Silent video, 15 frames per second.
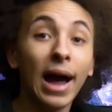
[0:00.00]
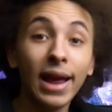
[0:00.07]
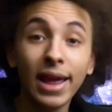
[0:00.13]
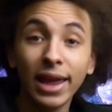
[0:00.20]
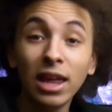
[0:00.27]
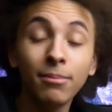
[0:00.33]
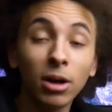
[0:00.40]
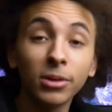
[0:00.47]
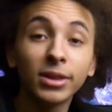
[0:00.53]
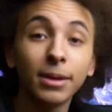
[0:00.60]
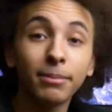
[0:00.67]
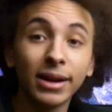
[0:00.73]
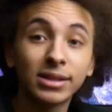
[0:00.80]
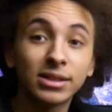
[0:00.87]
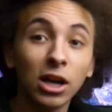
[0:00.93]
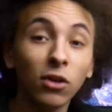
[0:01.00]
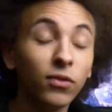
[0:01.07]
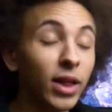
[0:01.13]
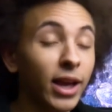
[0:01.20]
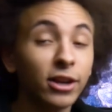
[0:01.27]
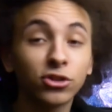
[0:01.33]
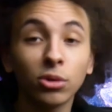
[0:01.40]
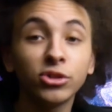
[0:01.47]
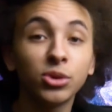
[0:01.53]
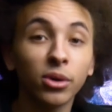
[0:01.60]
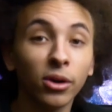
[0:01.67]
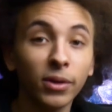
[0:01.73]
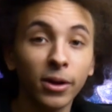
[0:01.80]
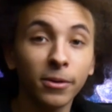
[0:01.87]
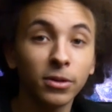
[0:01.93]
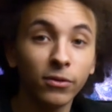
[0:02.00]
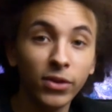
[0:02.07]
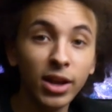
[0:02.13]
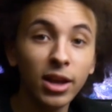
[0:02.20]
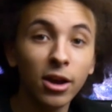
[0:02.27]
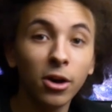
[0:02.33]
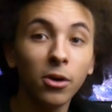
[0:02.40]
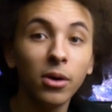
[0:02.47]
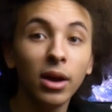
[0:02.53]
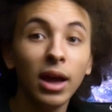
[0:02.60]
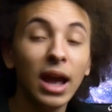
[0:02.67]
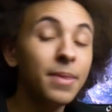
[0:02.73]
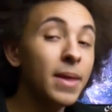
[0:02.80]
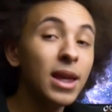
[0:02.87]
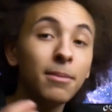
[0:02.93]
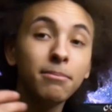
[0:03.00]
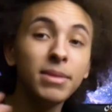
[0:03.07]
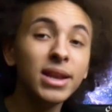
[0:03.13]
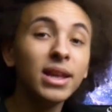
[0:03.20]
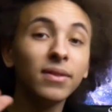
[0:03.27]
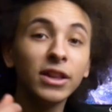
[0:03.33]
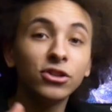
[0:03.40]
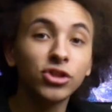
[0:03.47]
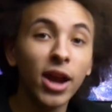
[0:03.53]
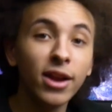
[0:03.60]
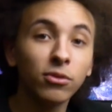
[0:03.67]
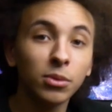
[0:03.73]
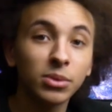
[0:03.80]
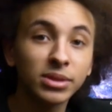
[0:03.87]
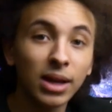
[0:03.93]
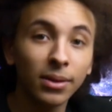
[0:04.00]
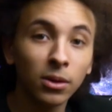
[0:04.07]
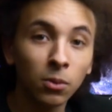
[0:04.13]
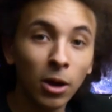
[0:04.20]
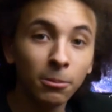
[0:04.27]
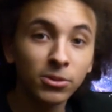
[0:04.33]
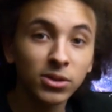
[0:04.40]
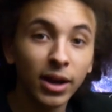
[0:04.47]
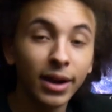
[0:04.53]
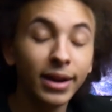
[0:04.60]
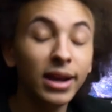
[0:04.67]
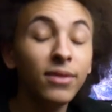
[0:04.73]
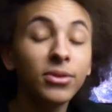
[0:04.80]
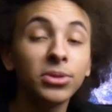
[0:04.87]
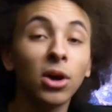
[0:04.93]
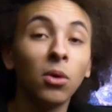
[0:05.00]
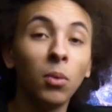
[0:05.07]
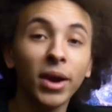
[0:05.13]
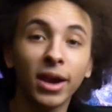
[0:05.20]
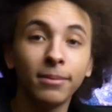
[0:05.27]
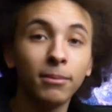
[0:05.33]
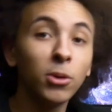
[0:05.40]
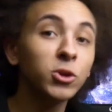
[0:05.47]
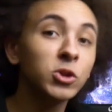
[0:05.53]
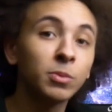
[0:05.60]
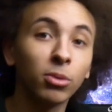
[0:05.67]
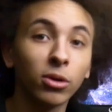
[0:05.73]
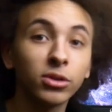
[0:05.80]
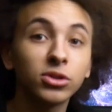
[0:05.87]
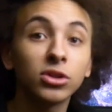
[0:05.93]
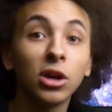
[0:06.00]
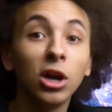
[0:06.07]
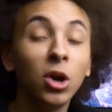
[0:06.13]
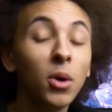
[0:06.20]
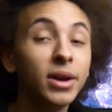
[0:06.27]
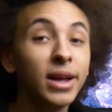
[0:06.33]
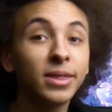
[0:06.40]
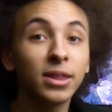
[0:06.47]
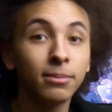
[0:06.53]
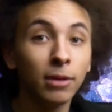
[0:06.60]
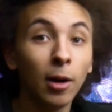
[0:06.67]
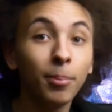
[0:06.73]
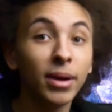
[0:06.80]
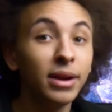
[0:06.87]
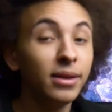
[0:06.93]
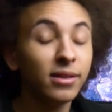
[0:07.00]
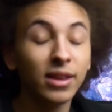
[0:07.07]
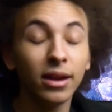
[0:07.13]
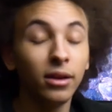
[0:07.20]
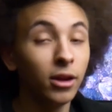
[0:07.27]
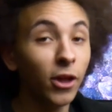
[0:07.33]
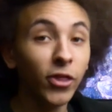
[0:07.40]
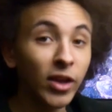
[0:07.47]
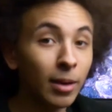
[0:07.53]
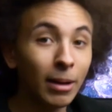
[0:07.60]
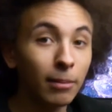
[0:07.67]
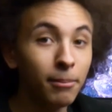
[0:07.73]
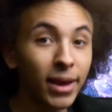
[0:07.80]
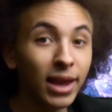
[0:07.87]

I emailed them myself, like I showed you earlier in the video video, and they immediately changed what was on the website, even though Wicked Motorsports, who had hit them up and said nothing about